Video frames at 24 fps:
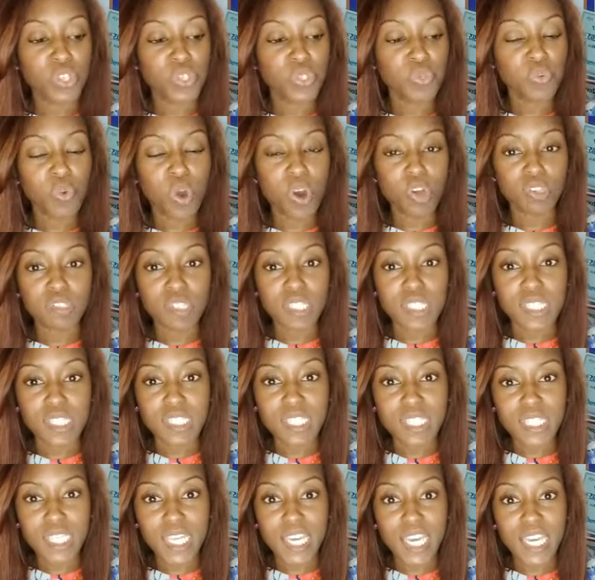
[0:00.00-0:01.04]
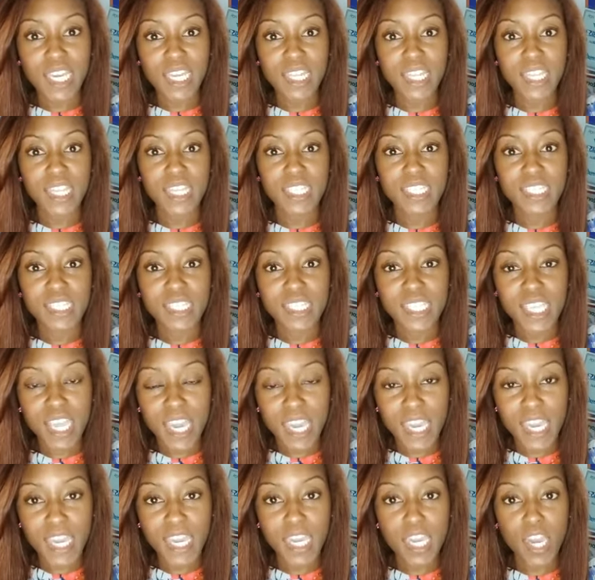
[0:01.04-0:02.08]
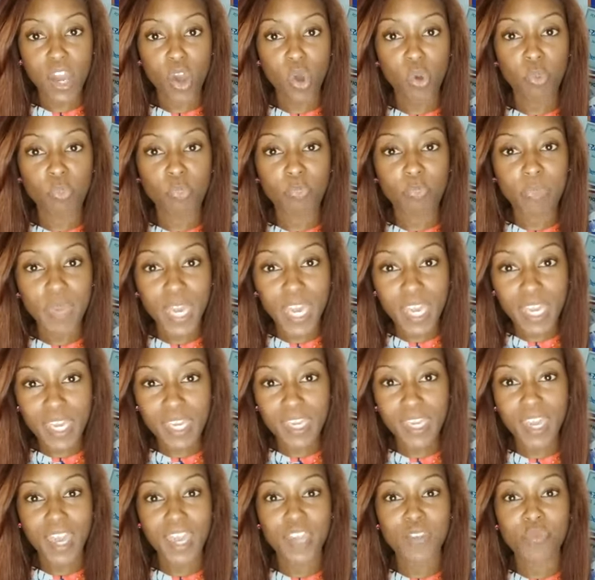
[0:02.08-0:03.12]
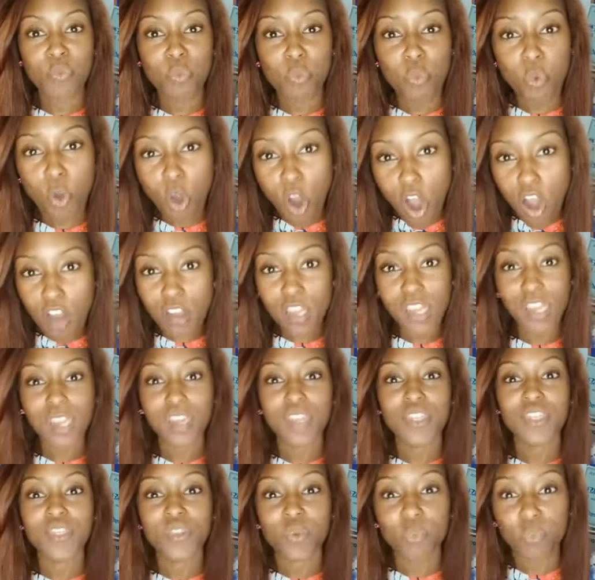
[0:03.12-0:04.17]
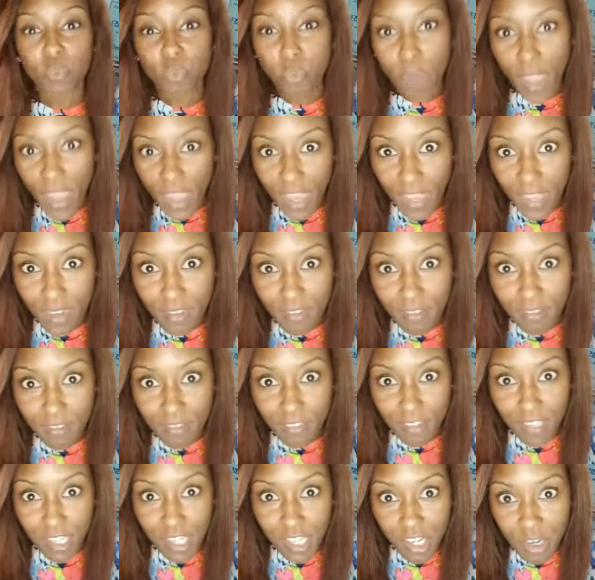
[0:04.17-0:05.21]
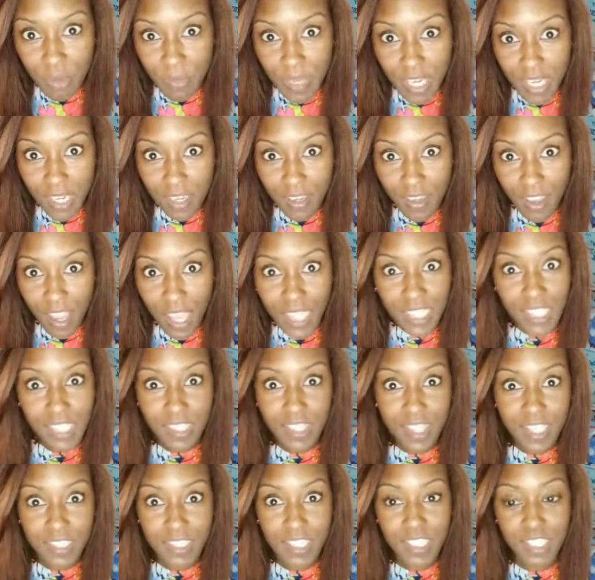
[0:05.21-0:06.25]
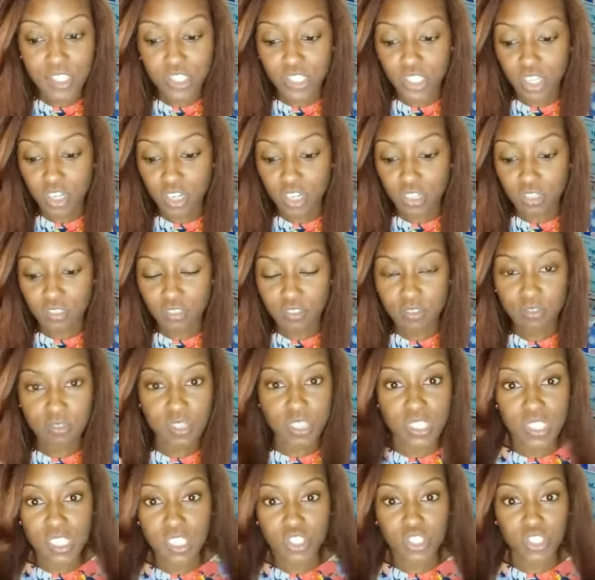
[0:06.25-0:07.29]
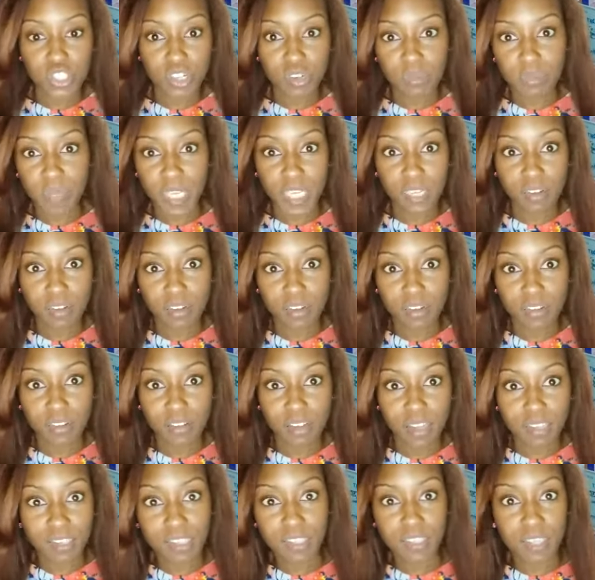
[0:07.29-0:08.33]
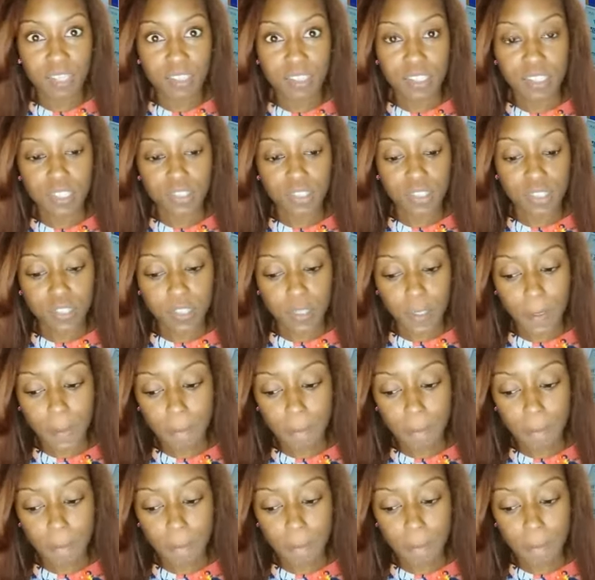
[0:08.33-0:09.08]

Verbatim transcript: you all to slay the day, obey, and walk in the way. You hear me? I need that t shirt. Who's the t shirt maker? I need that t shirt.